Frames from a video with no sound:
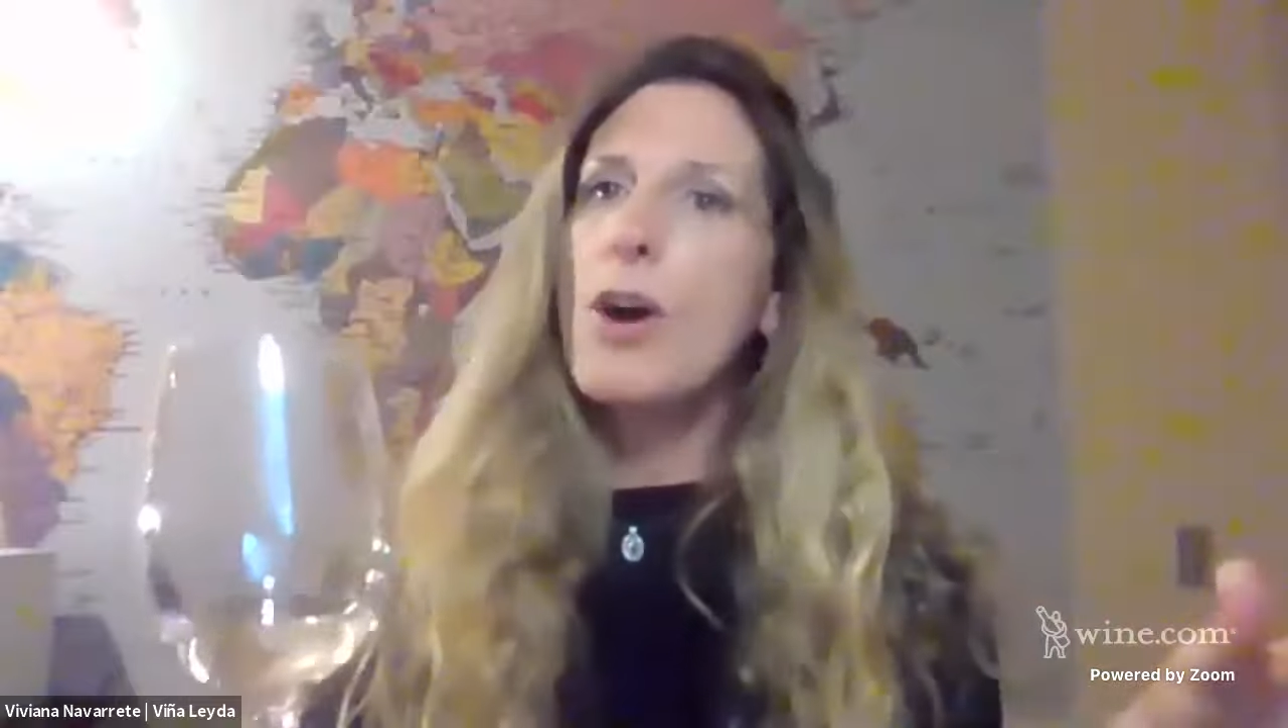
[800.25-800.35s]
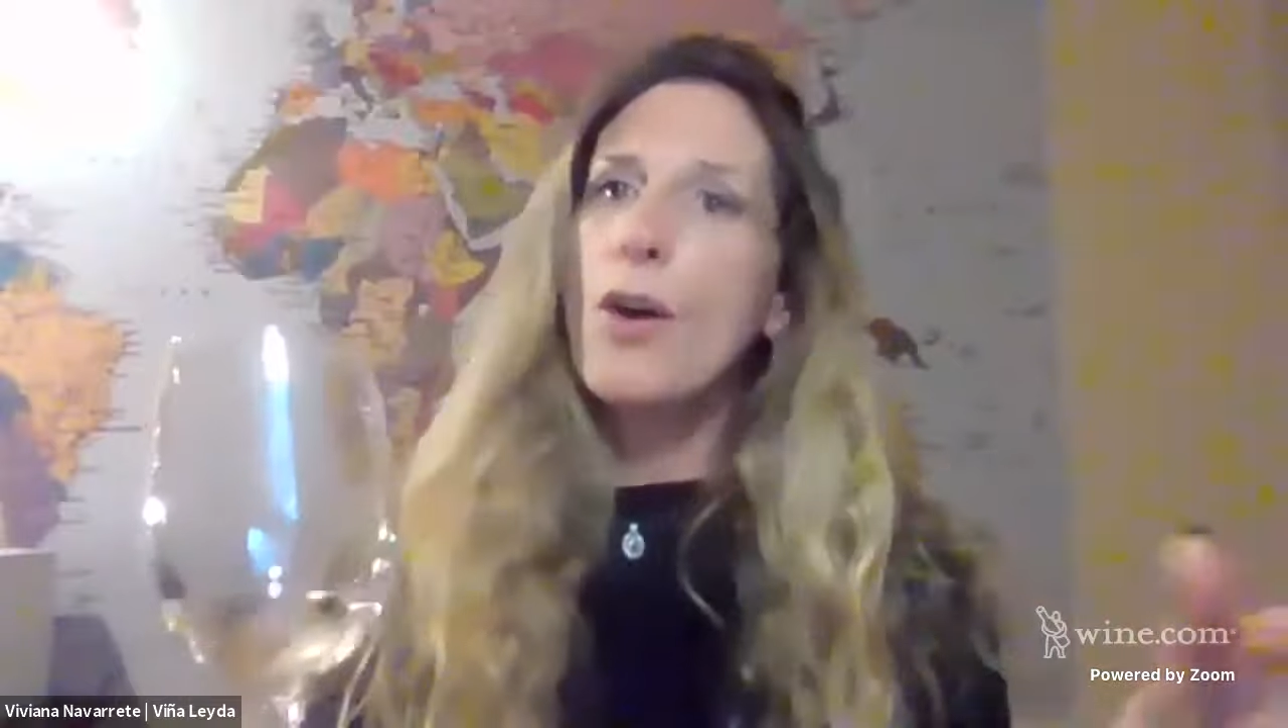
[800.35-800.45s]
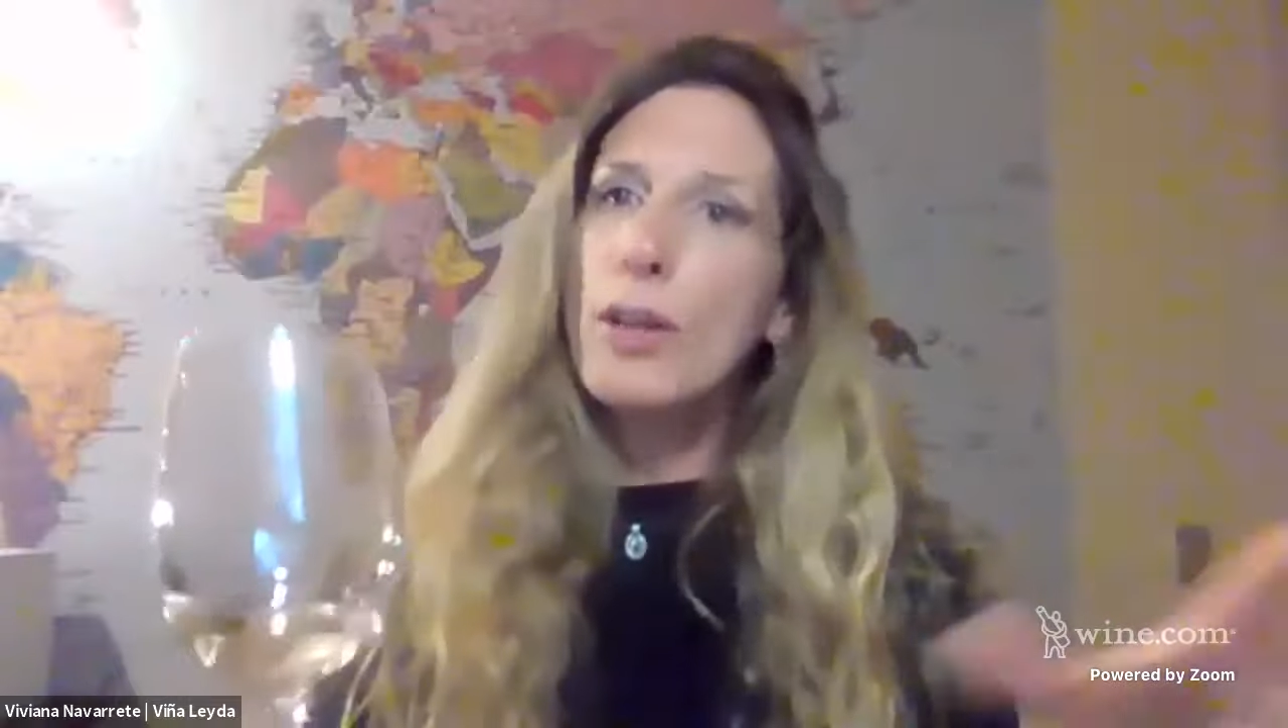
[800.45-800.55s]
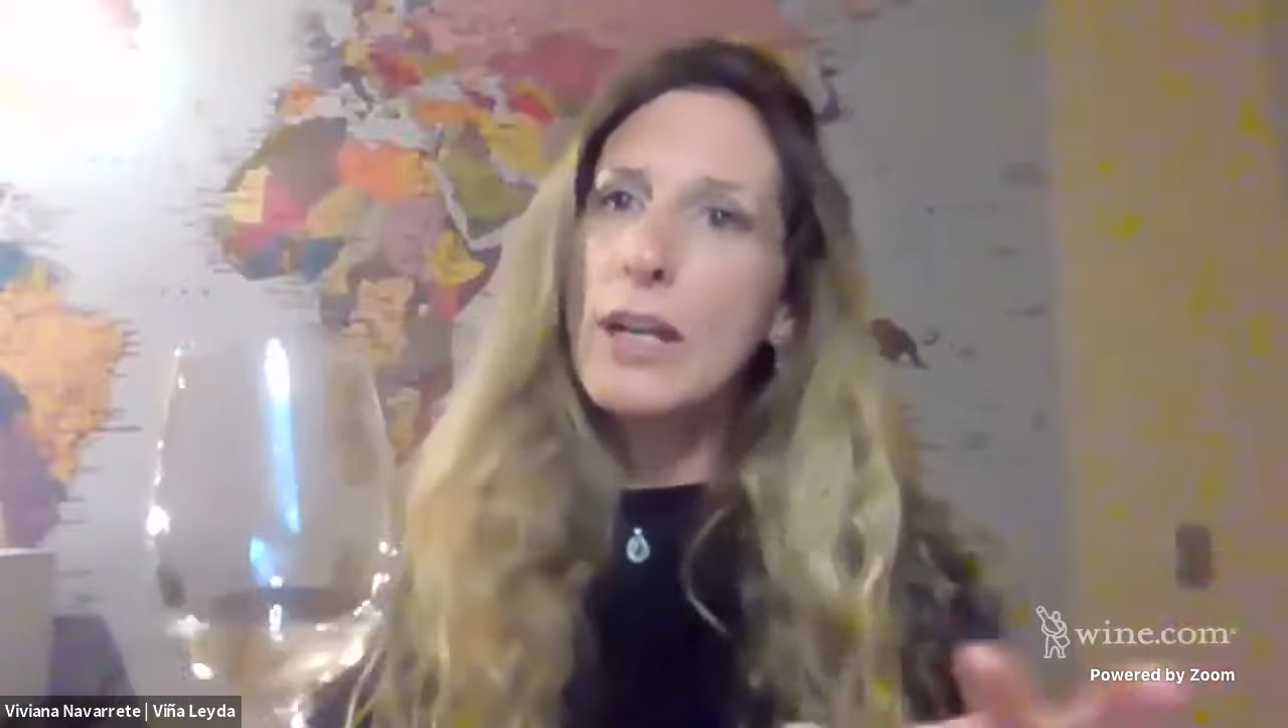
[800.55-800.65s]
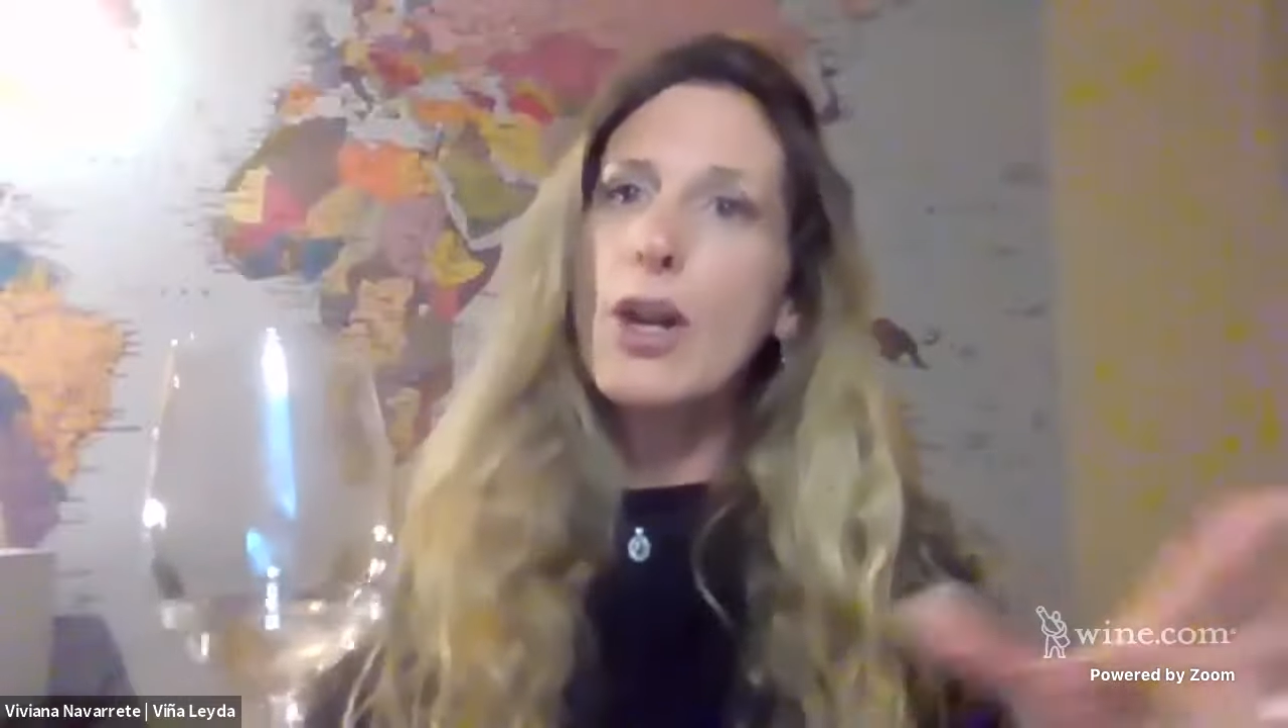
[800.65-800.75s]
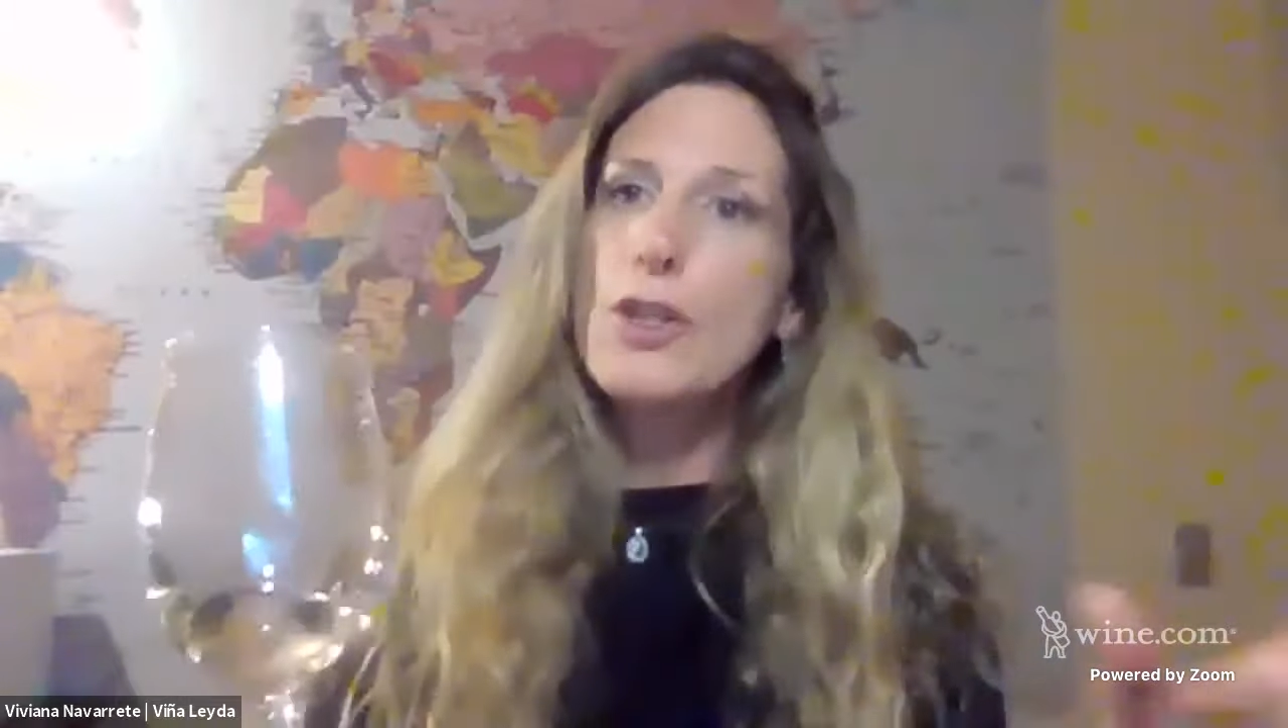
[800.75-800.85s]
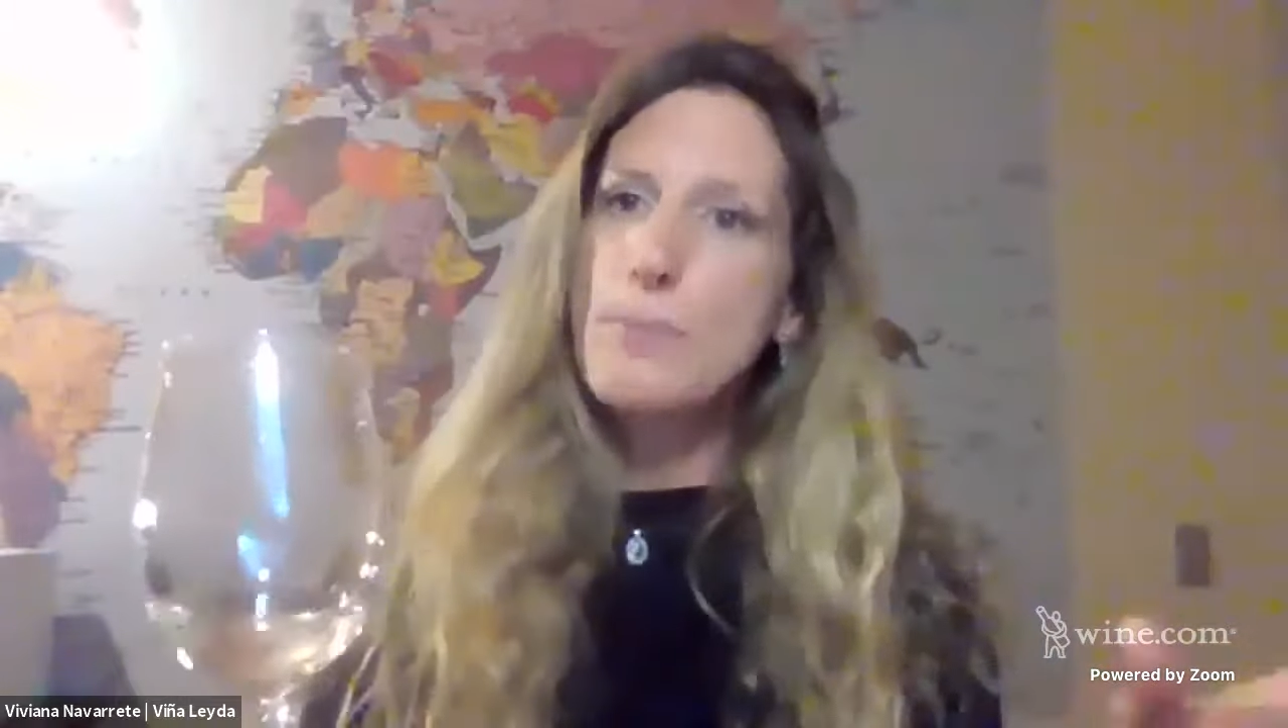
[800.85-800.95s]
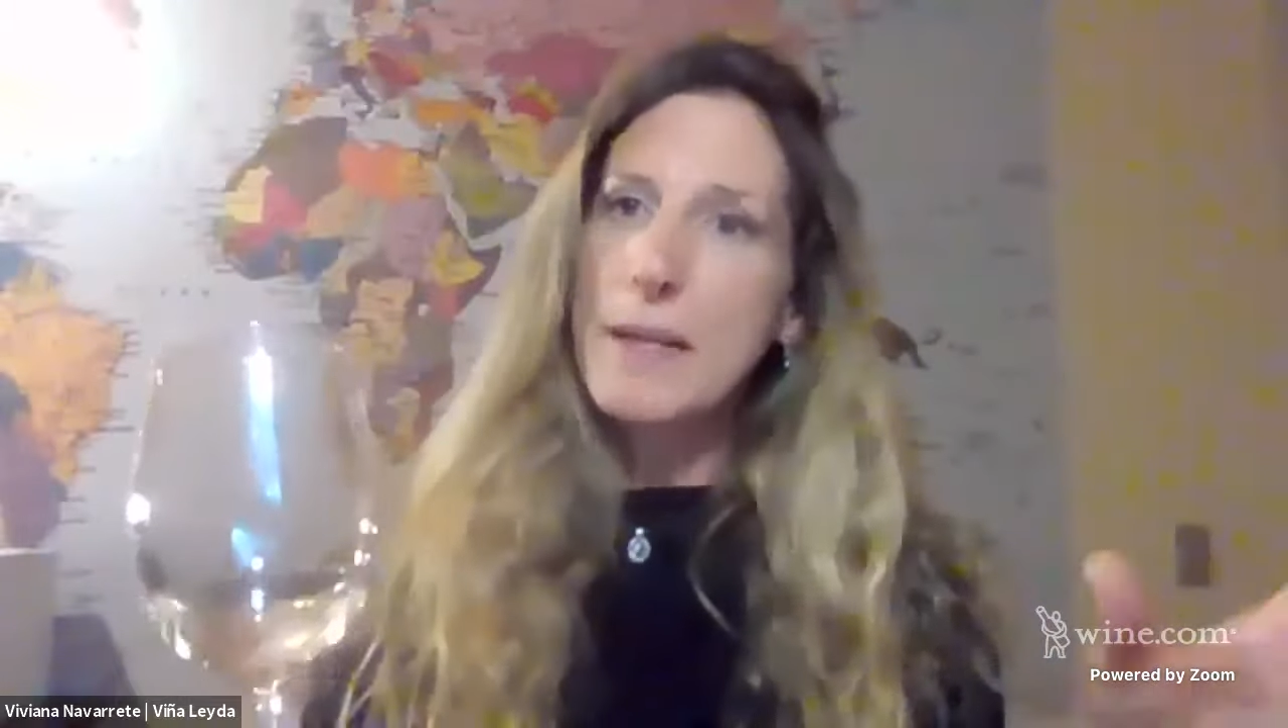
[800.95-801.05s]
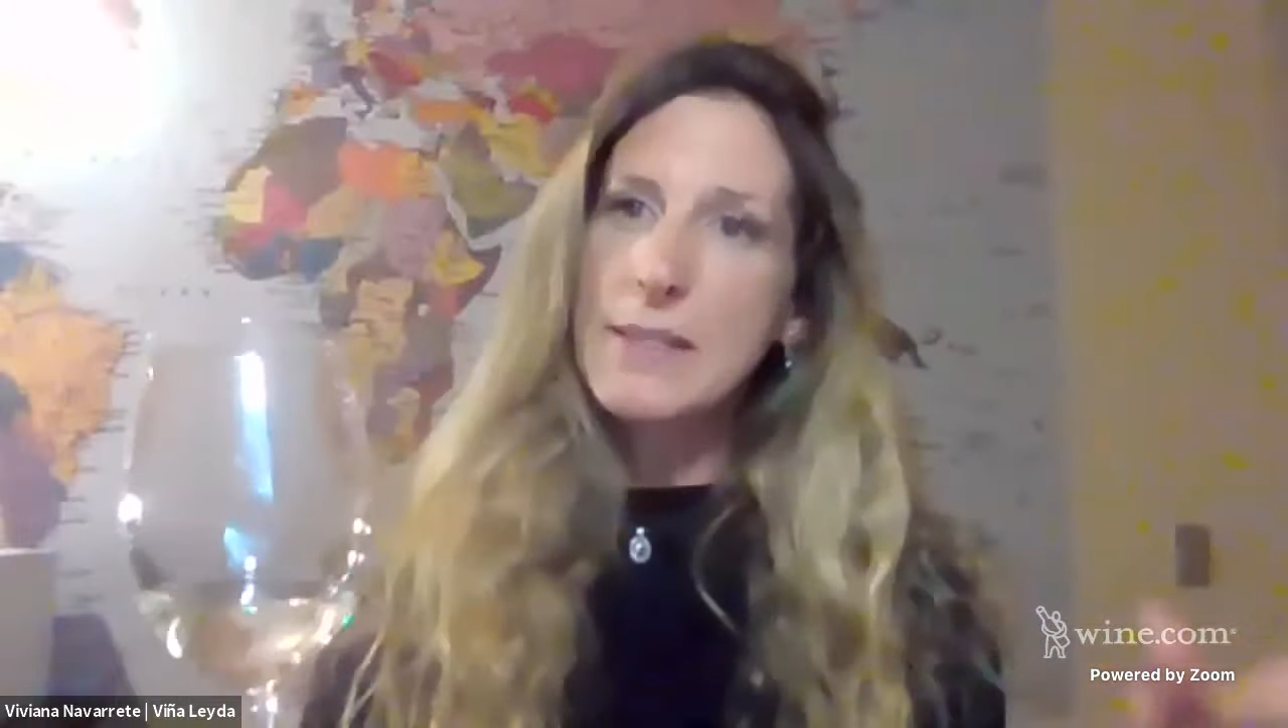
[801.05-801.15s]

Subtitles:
all the clones by